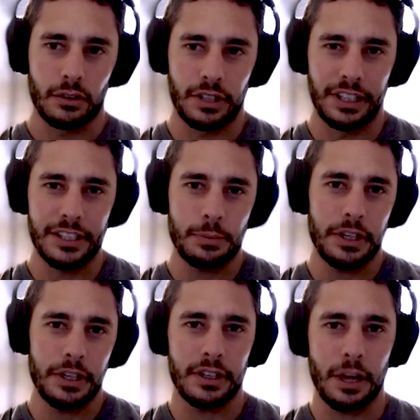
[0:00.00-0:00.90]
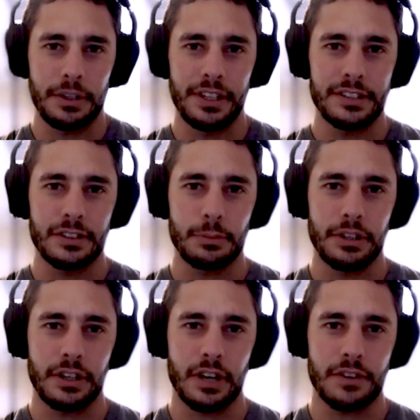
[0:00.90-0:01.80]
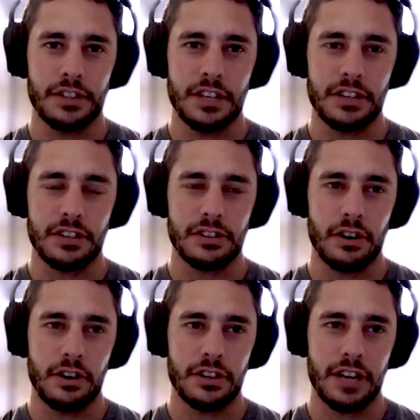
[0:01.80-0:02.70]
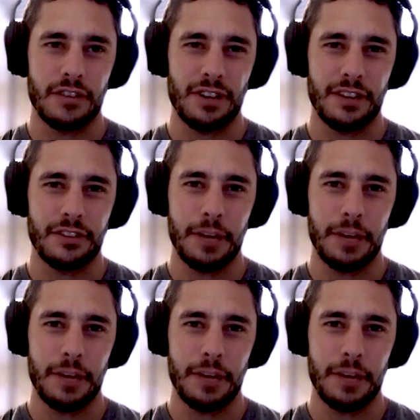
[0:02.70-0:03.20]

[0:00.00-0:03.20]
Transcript: Can this be, these can be the conversation starters kind of right off the